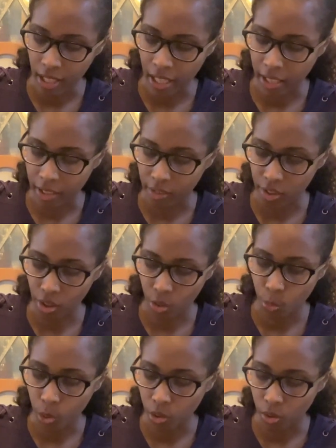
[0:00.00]
And so
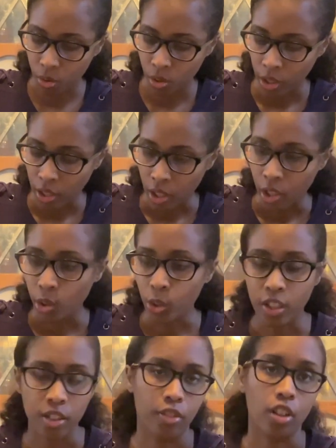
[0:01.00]
we'll go to
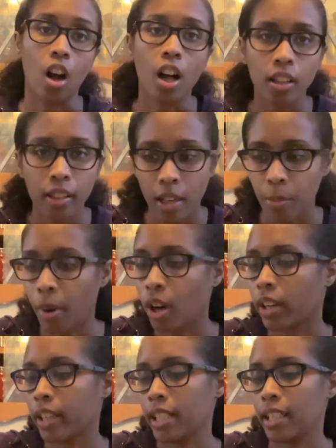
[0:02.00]
different holiday
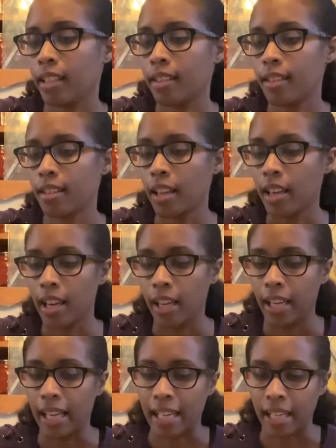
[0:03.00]
parties
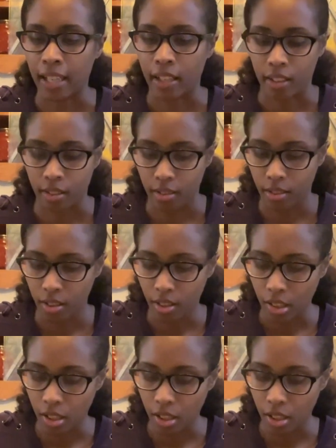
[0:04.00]
and,